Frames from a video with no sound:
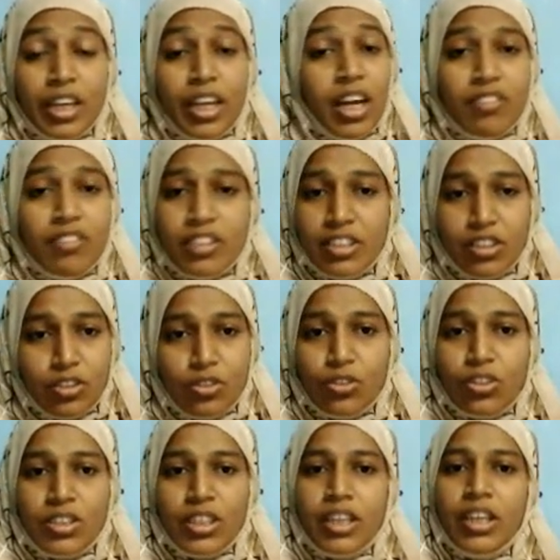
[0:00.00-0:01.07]
hours to
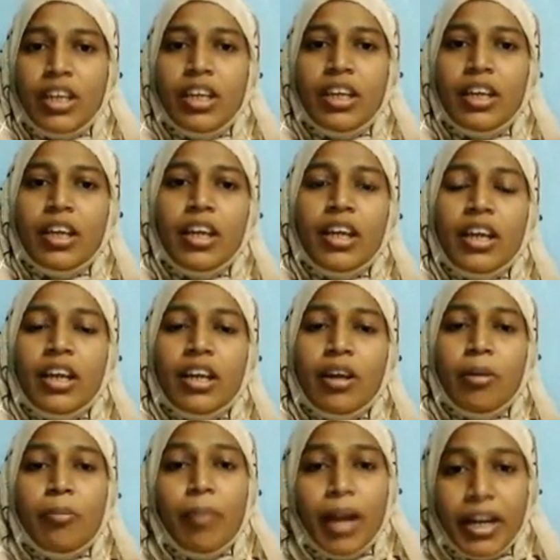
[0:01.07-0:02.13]
study.
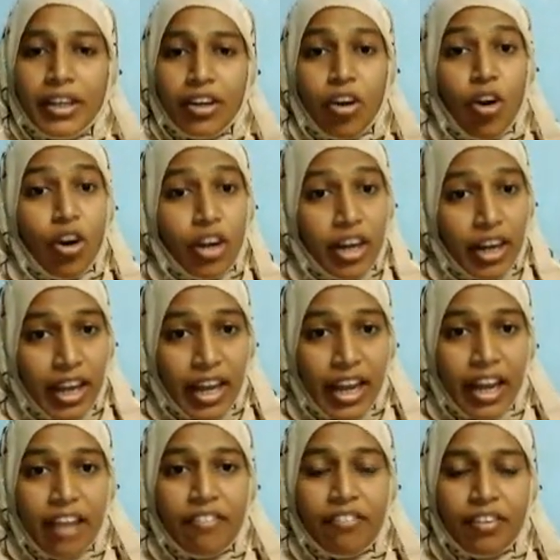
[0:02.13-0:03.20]
But on an
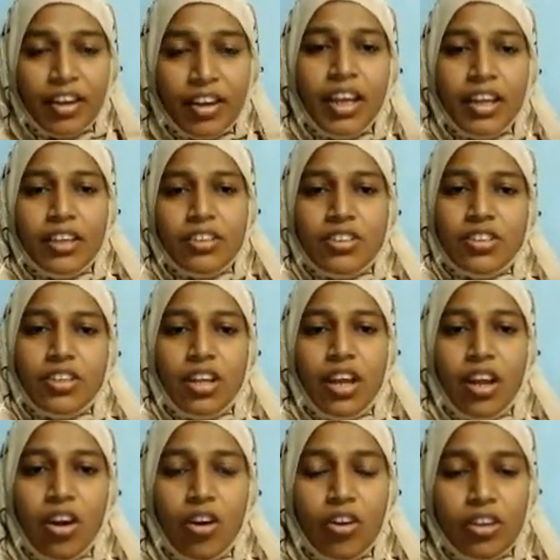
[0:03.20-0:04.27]
average,
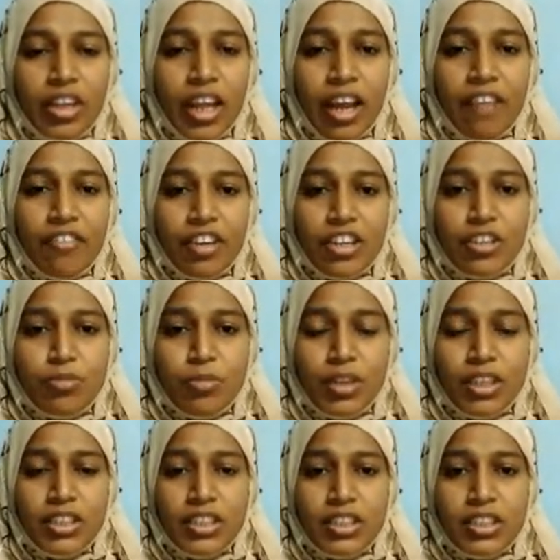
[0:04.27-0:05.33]
on the average
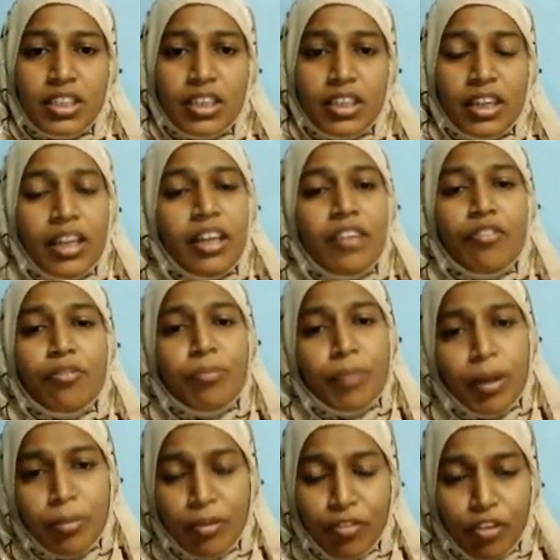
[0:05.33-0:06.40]
means
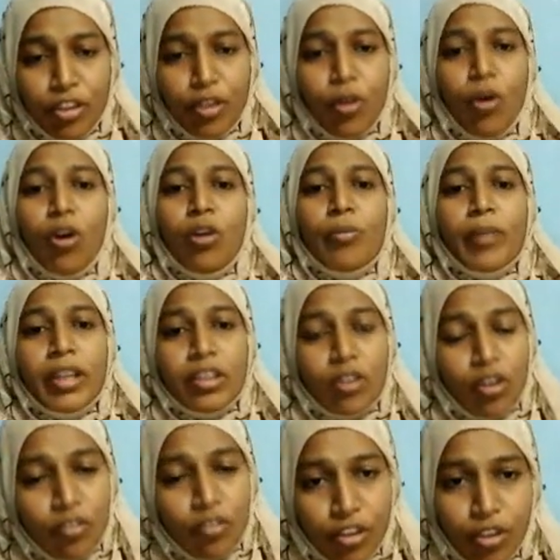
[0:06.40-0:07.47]
maybe for the whole month
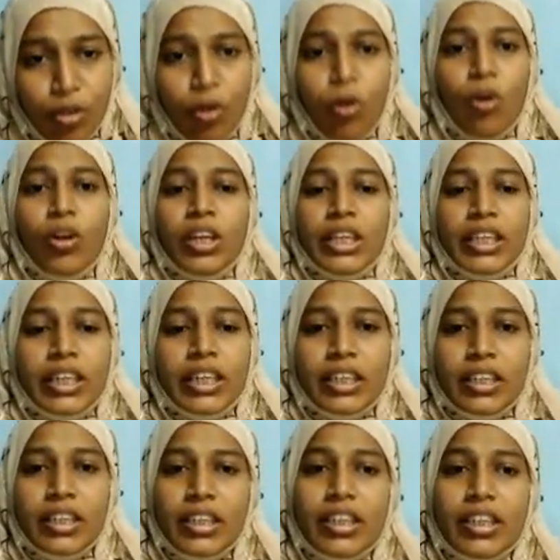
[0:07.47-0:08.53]
or for the whole
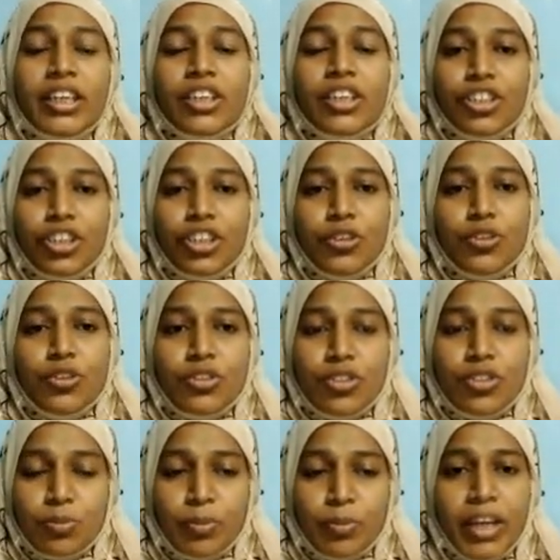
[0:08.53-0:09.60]
year, she used
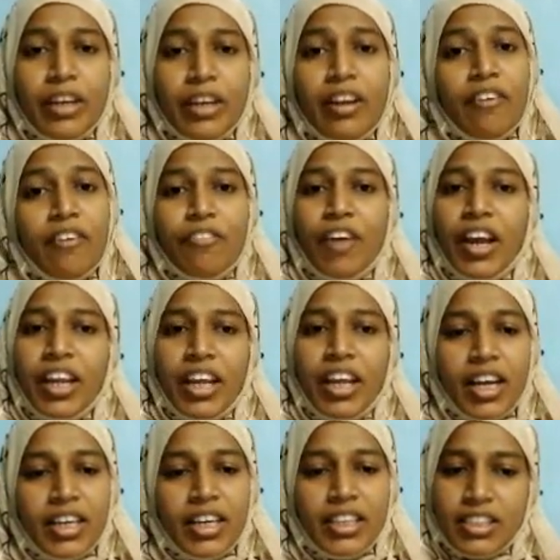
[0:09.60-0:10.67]
to spend 5
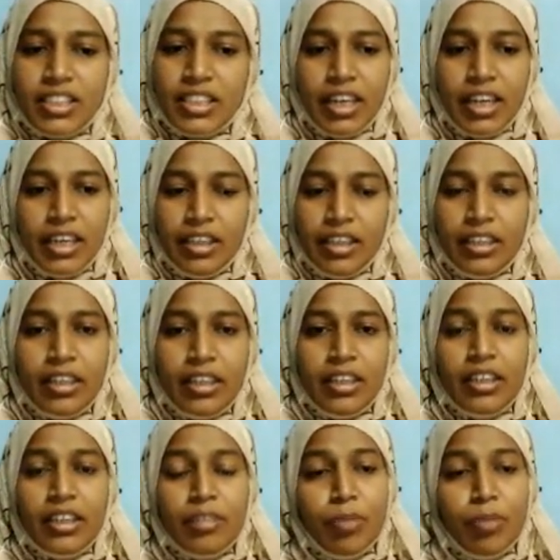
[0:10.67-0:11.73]
hours daily.
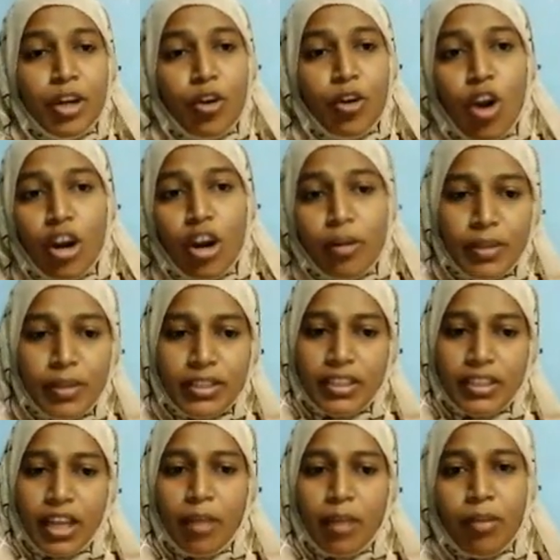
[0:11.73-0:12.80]
It may not be
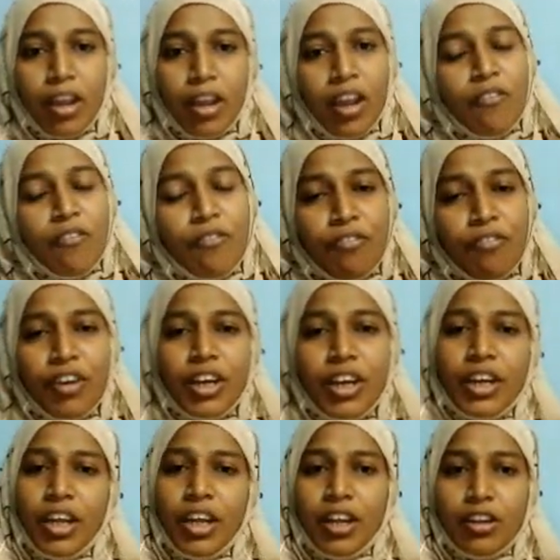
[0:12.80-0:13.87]
same
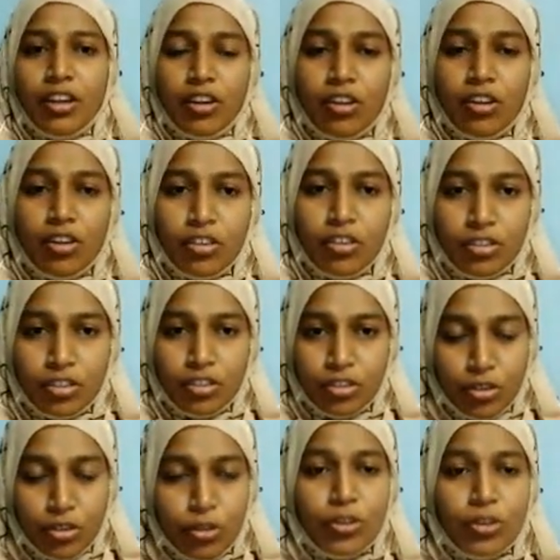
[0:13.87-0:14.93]
every day.
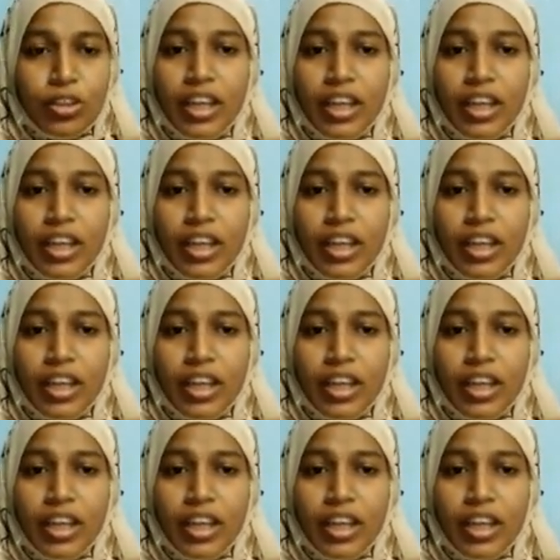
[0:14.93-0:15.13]
Do you